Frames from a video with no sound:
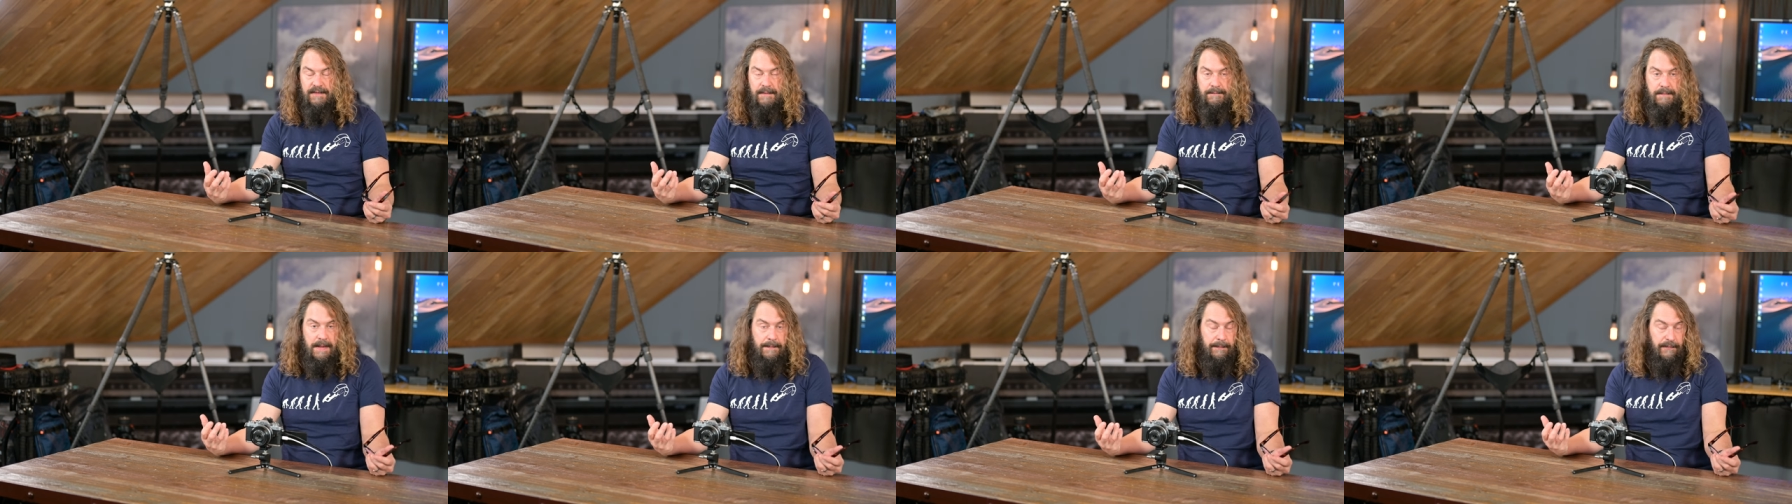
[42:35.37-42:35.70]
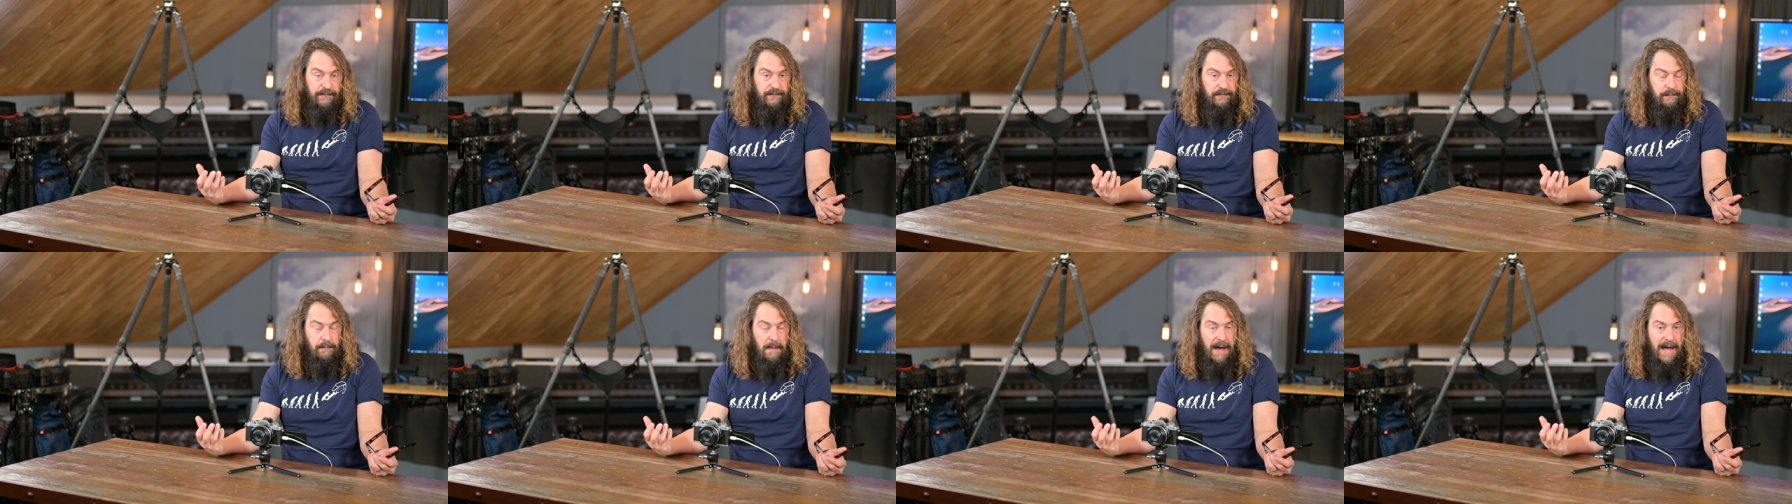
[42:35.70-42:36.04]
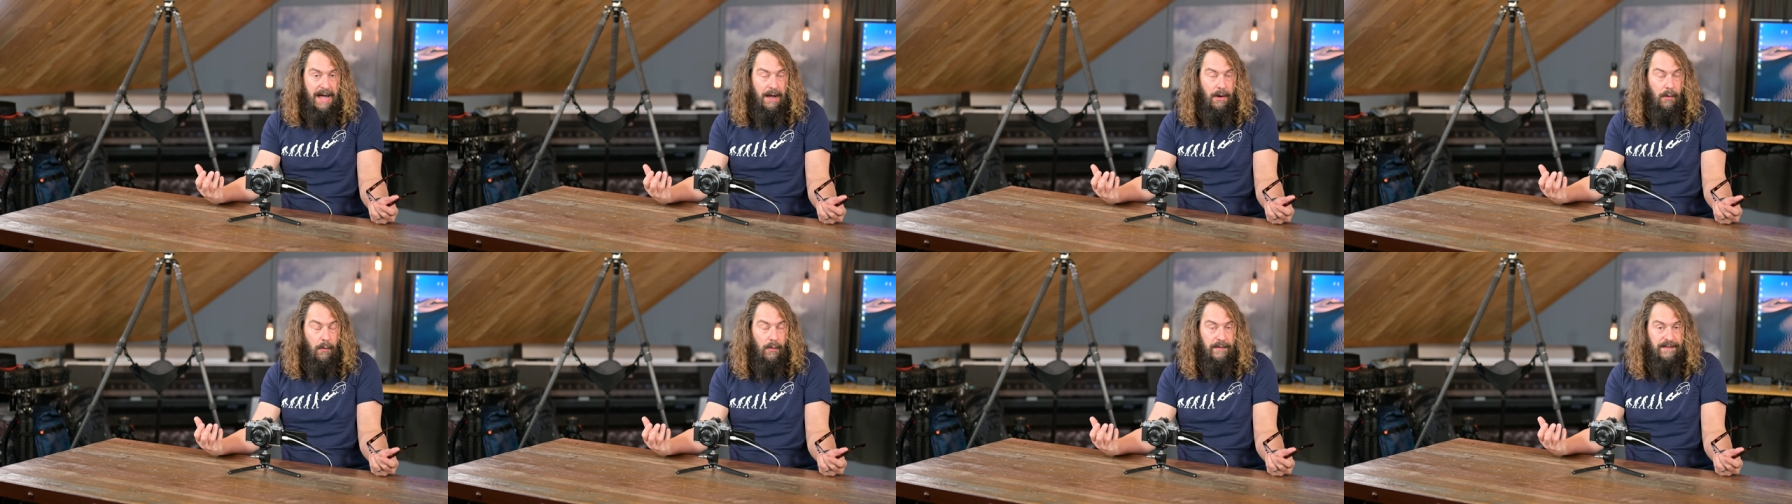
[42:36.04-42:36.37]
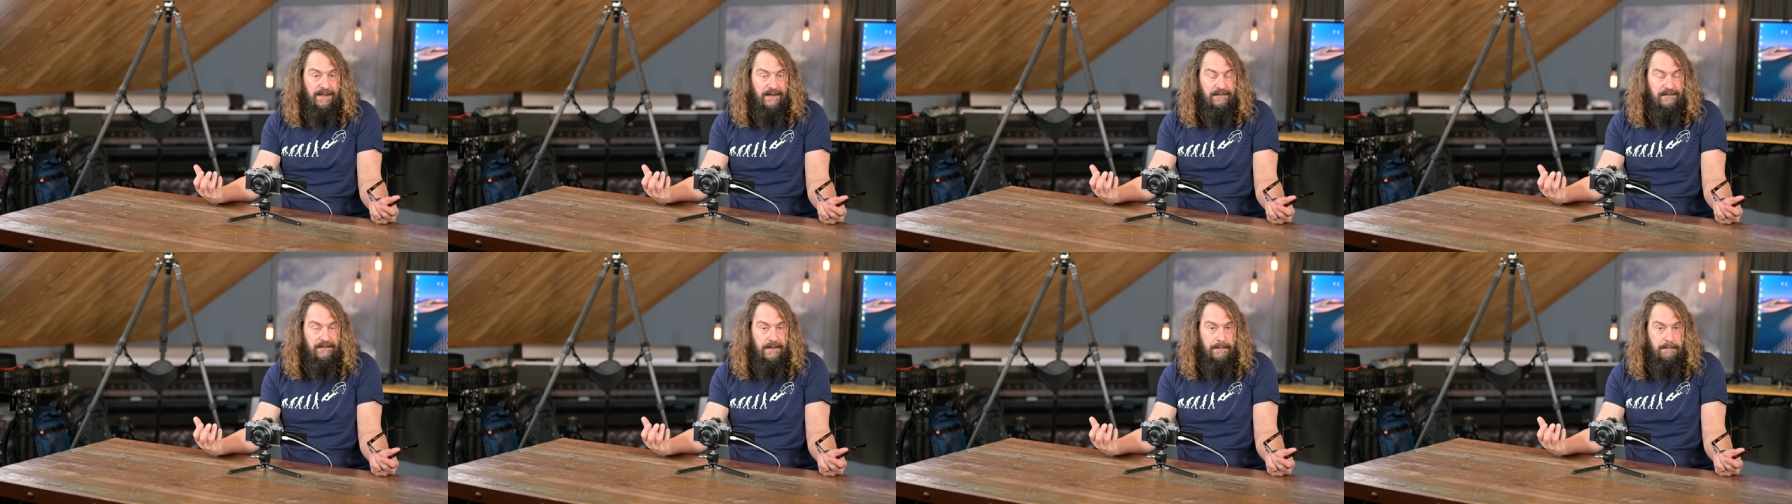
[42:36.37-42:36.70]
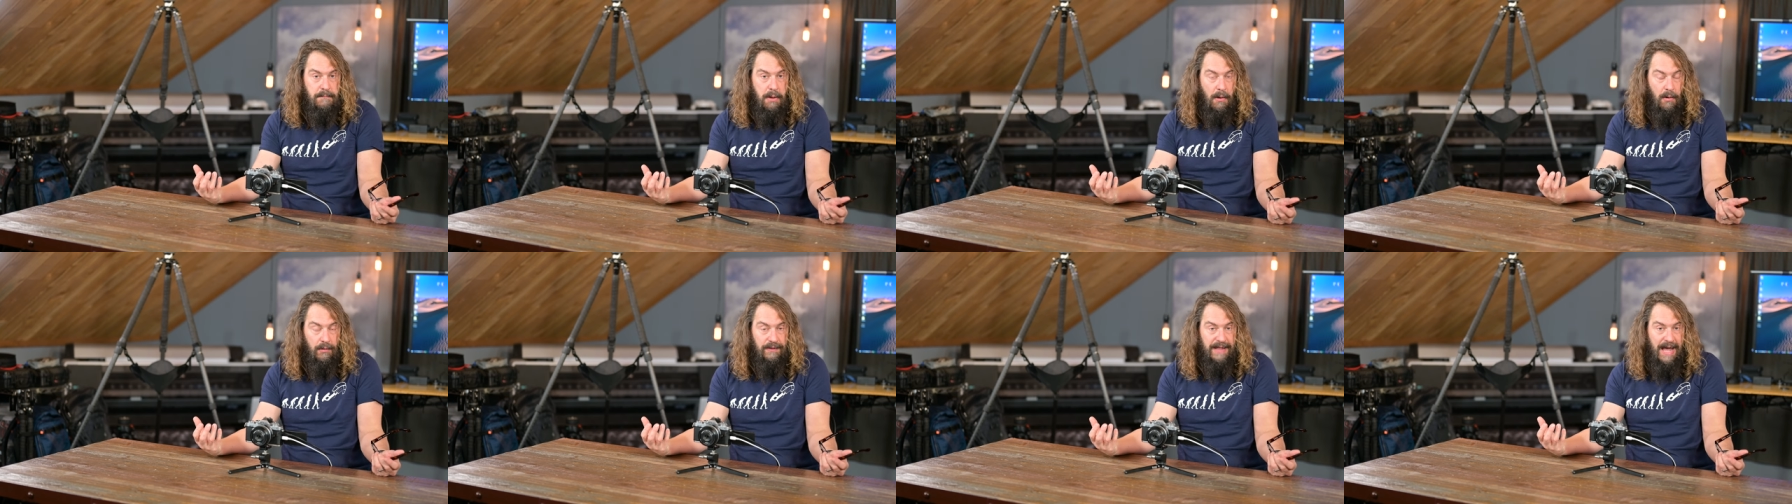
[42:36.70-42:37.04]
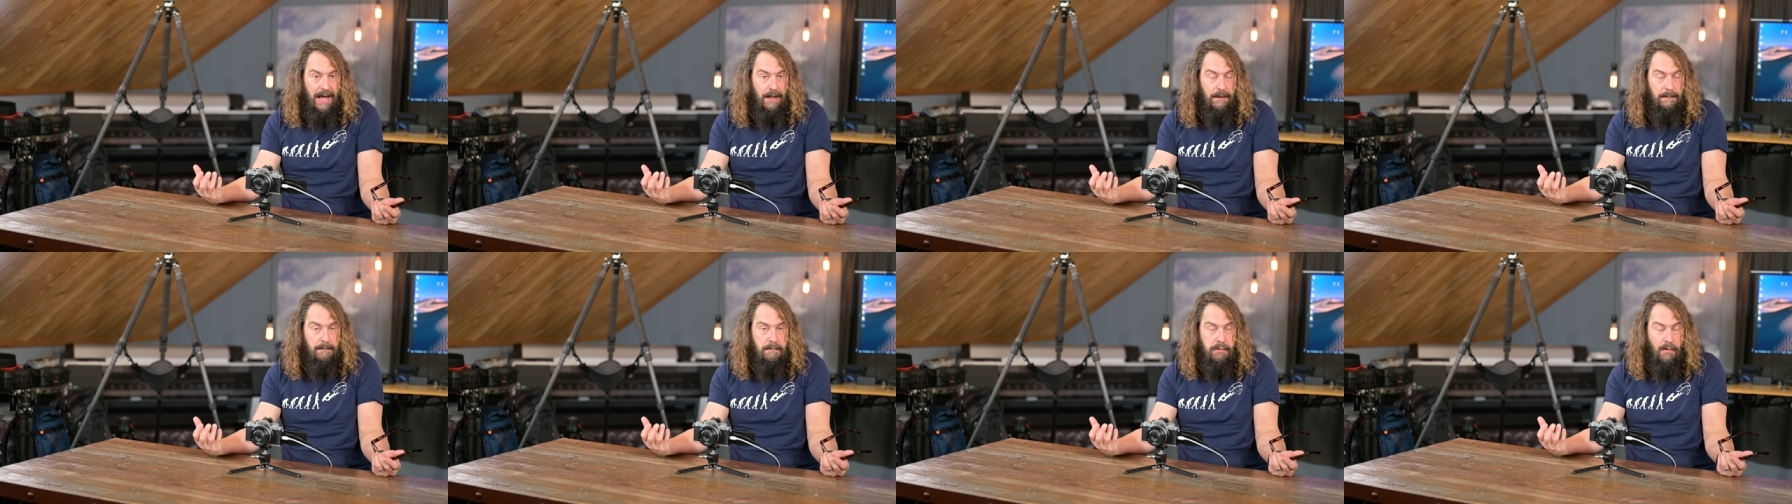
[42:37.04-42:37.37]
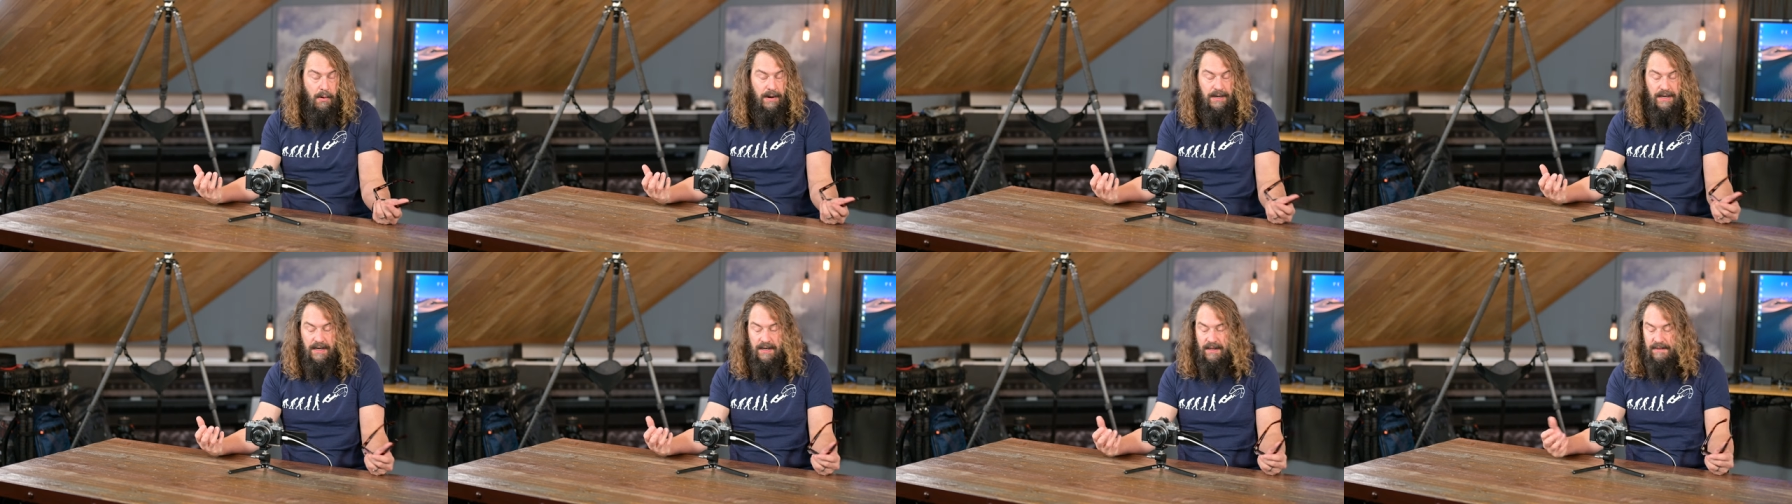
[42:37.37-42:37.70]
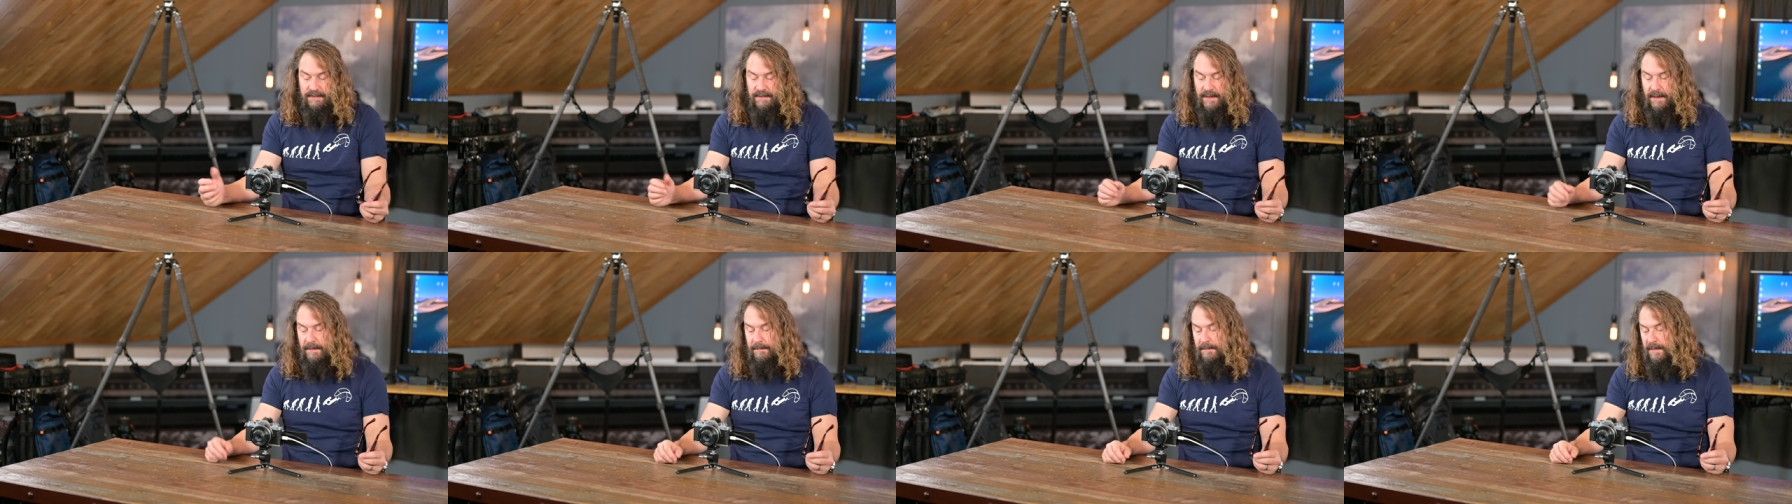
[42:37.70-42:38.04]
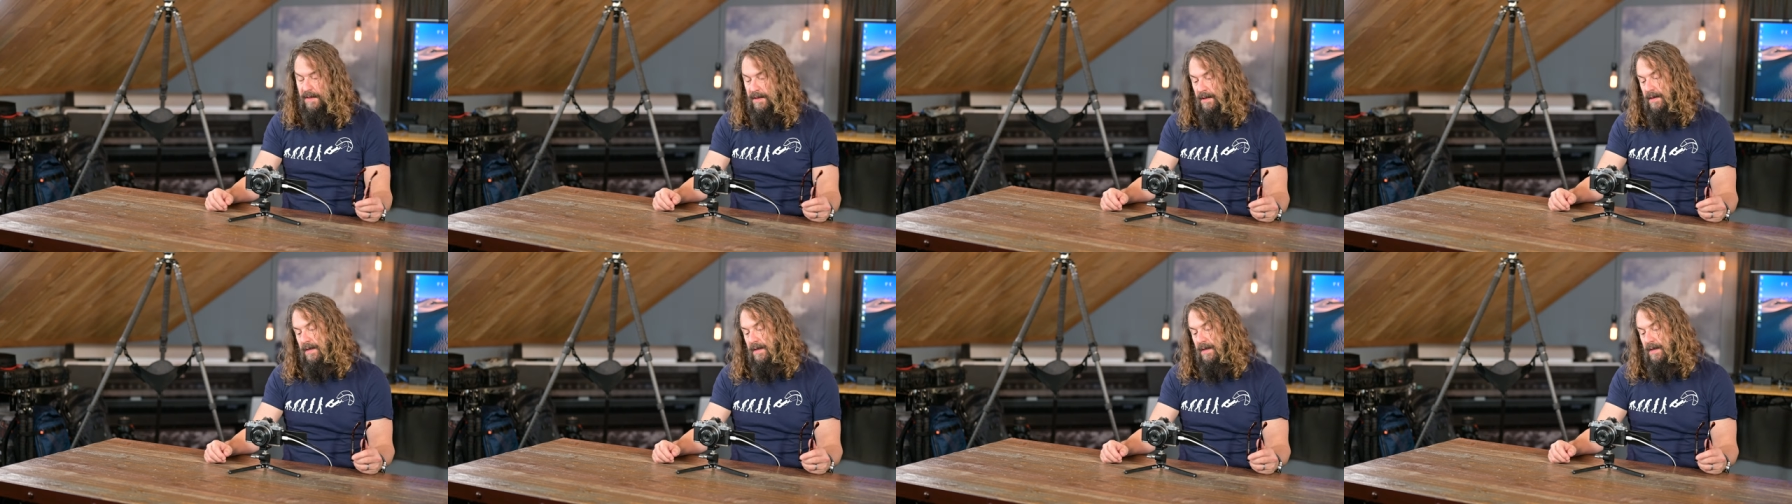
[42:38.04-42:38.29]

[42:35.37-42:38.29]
that people smile when they see pulled out and pointed at them.